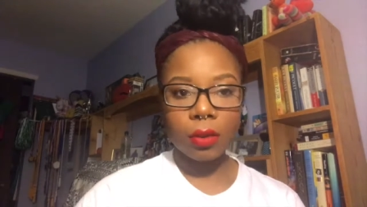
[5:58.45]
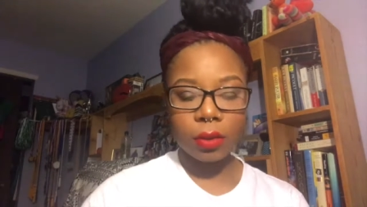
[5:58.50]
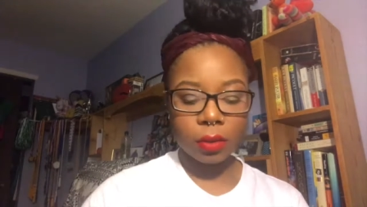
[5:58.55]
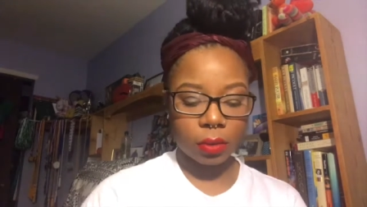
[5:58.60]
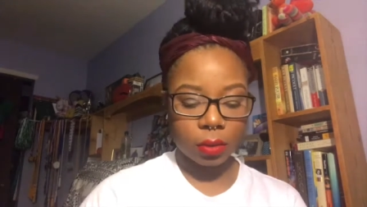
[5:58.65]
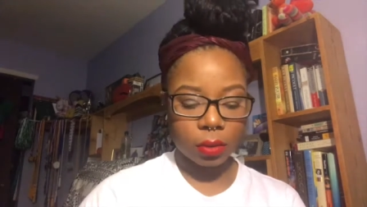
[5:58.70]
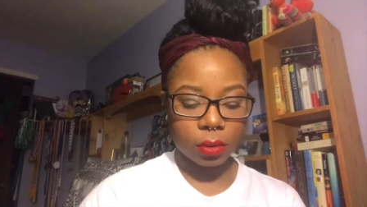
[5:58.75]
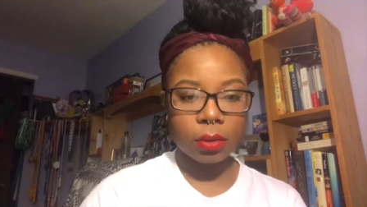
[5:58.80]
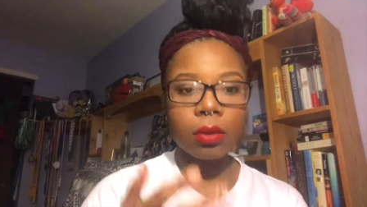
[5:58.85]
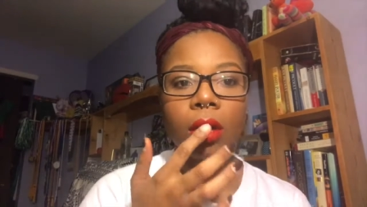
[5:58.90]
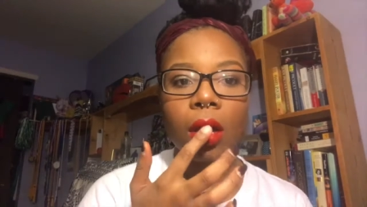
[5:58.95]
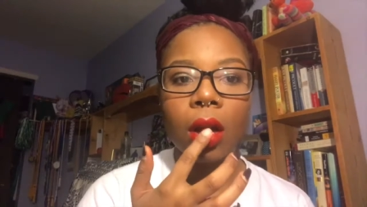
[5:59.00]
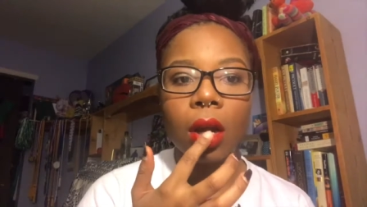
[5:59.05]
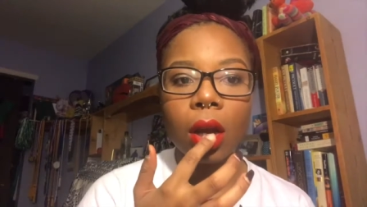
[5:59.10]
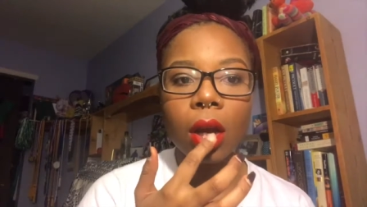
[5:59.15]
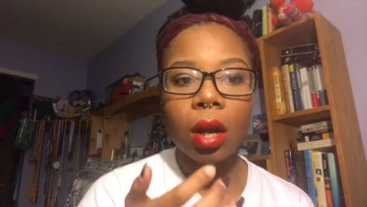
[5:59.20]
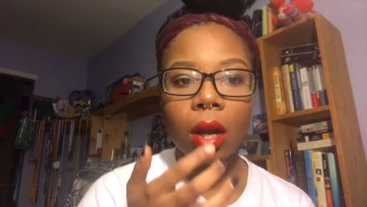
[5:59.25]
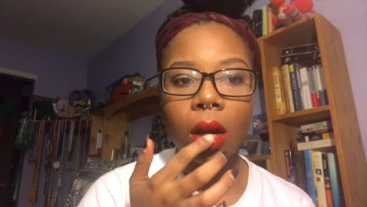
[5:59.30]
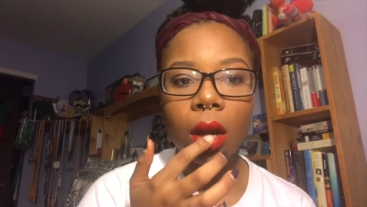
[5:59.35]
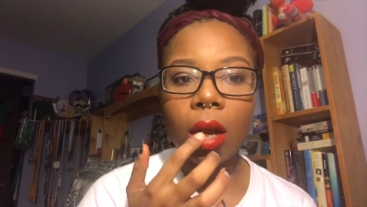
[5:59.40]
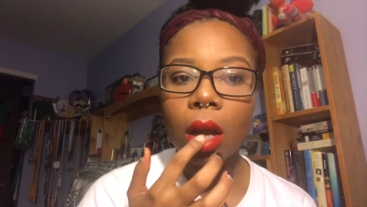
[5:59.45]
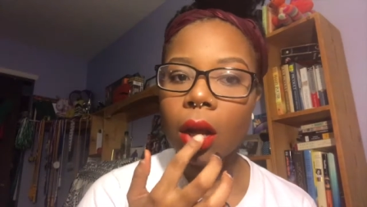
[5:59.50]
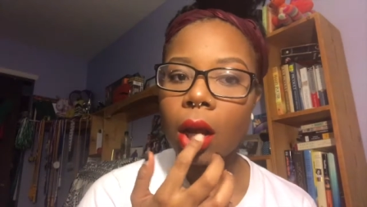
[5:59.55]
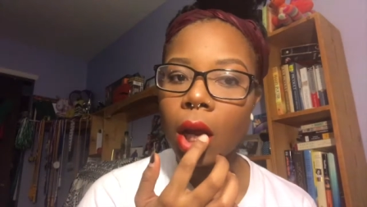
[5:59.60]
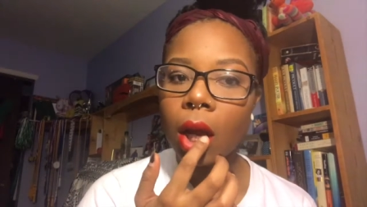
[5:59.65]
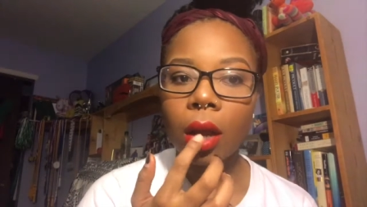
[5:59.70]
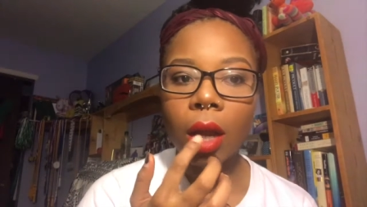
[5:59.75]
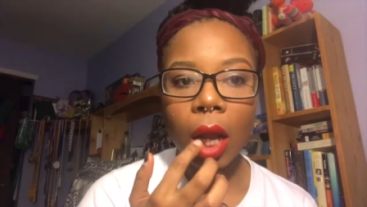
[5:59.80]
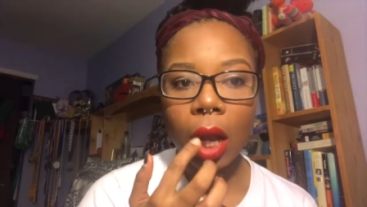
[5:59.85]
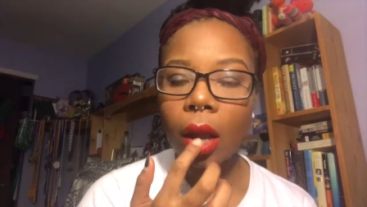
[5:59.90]
on it just
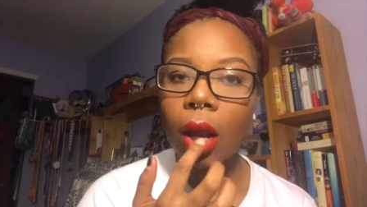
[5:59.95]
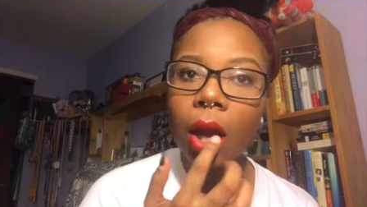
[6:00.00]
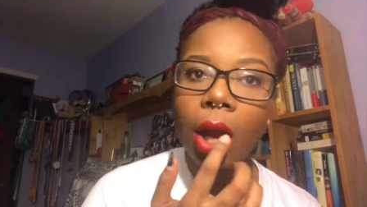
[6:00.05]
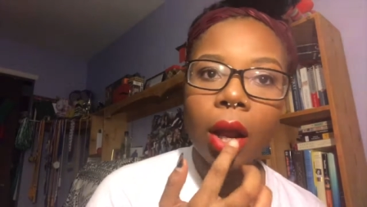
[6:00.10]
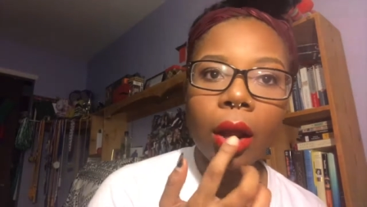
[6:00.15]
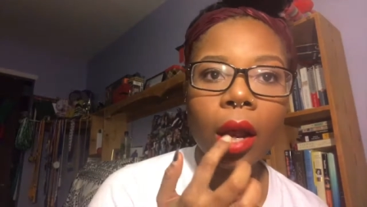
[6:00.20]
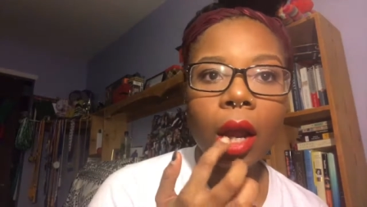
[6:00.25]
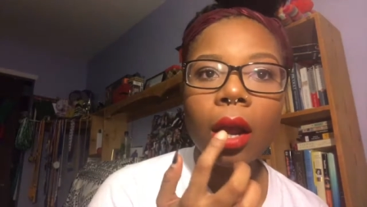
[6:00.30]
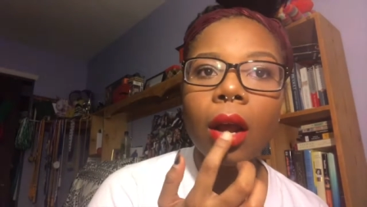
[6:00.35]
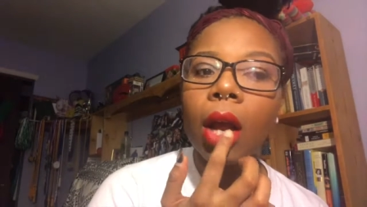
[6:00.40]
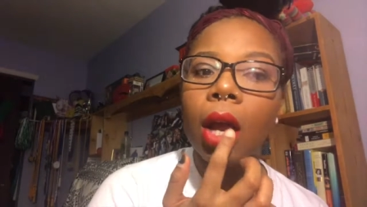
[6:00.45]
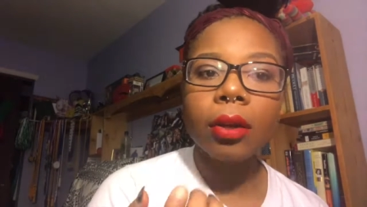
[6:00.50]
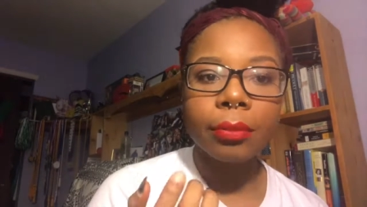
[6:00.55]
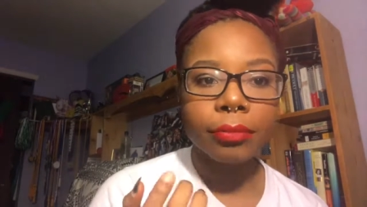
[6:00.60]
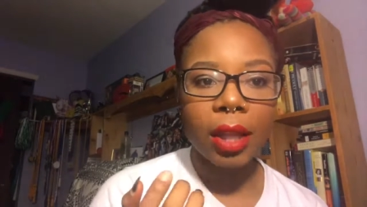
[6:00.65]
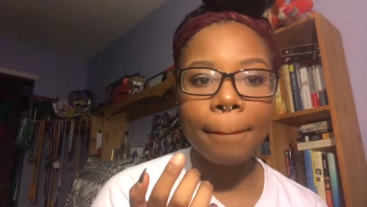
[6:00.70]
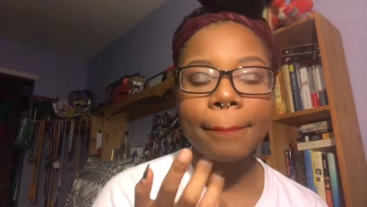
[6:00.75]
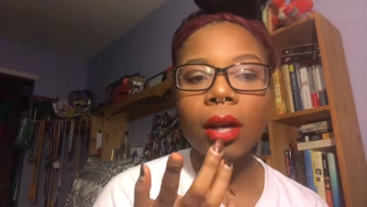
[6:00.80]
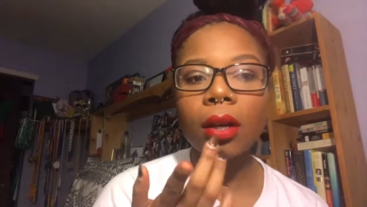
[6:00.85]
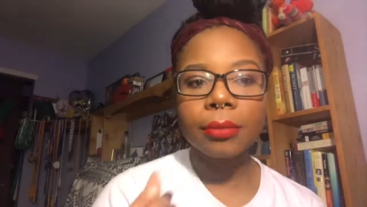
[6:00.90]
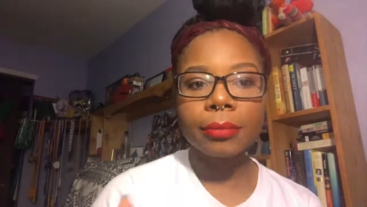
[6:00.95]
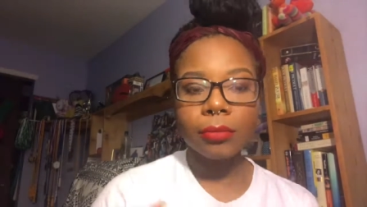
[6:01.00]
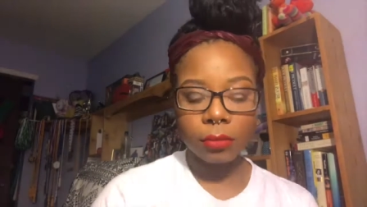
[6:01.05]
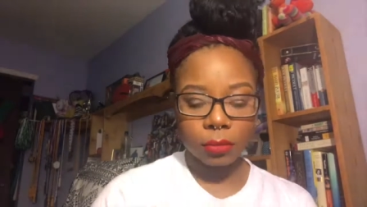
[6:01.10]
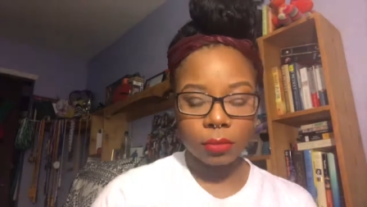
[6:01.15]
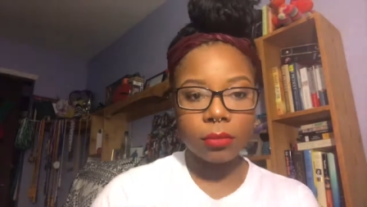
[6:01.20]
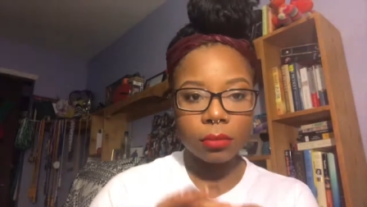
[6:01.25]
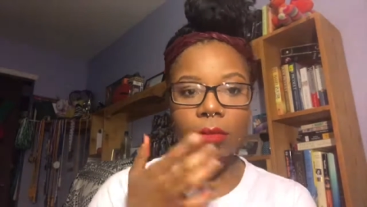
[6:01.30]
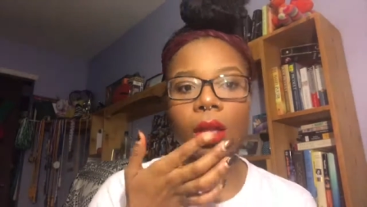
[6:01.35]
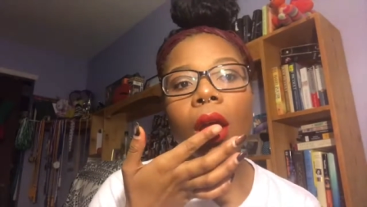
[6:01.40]
to ombre it out at the
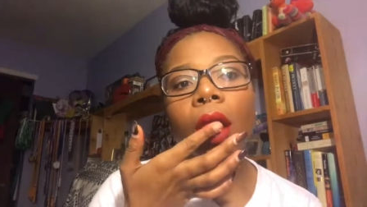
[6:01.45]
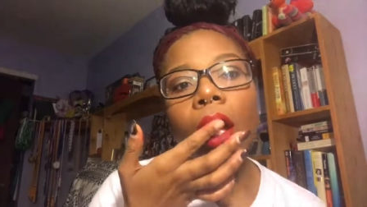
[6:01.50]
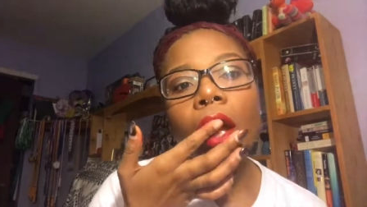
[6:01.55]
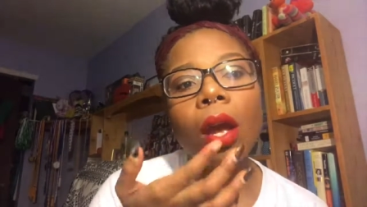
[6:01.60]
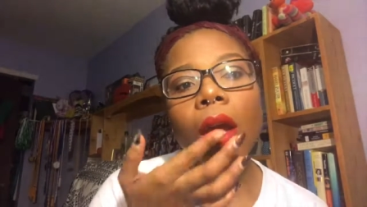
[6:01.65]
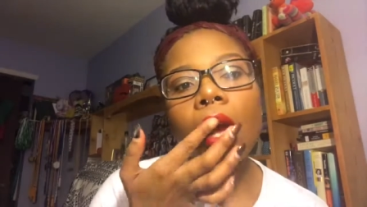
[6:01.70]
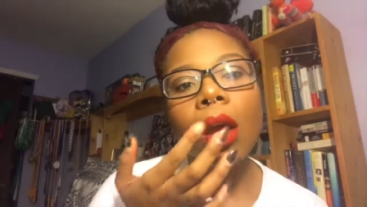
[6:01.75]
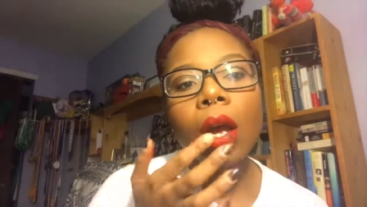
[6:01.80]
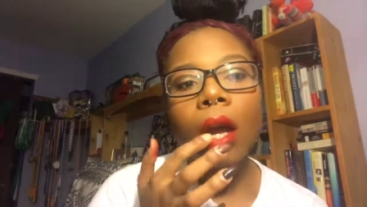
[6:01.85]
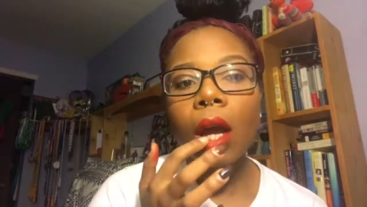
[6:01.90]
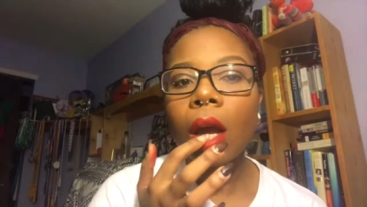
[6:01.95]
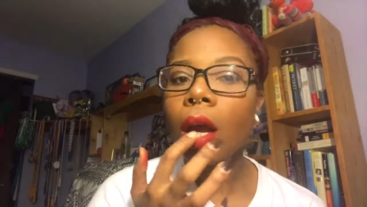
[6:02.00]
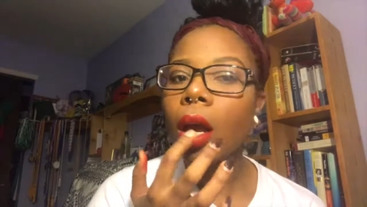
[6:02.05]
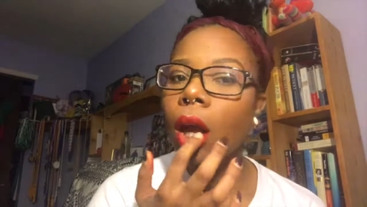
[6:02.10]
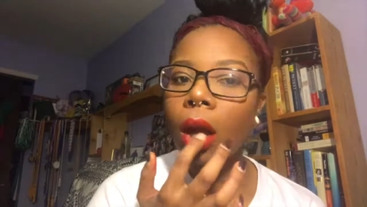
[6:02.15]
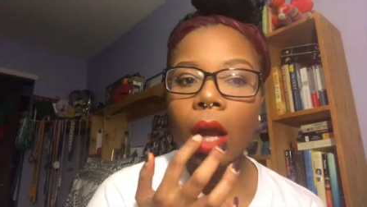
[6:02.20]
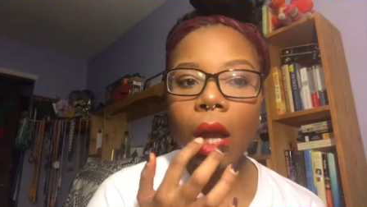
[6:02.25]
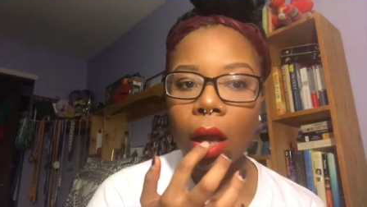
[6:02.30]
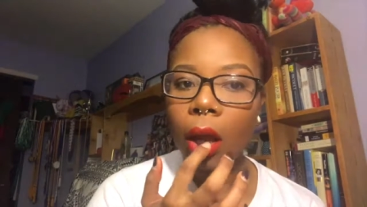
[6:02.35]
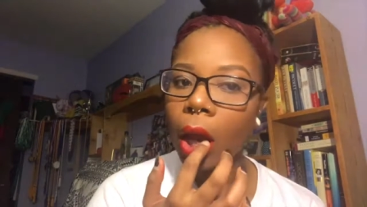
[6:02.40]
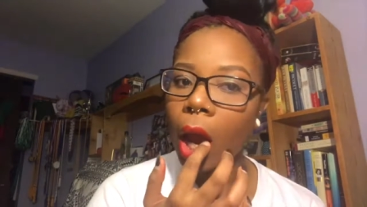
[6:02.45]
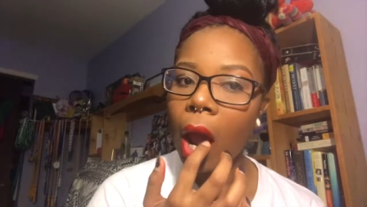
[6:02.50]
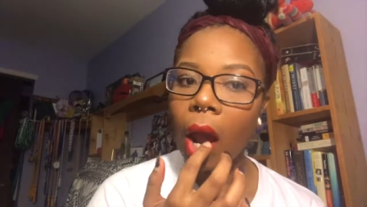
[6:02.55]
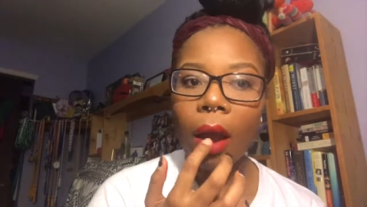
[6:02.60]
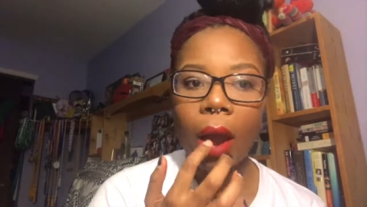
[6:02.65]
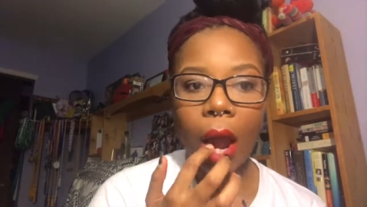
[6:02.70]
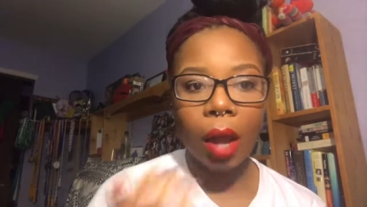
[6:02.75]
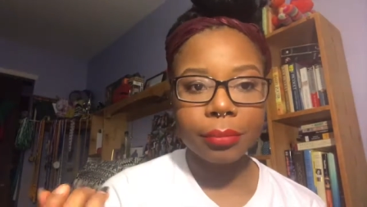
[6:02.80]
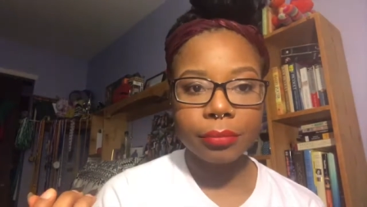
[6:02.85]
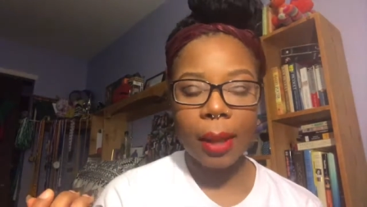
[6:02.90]
bottom, a little bit
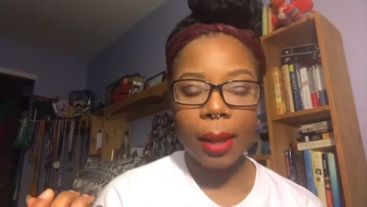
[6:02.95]
at the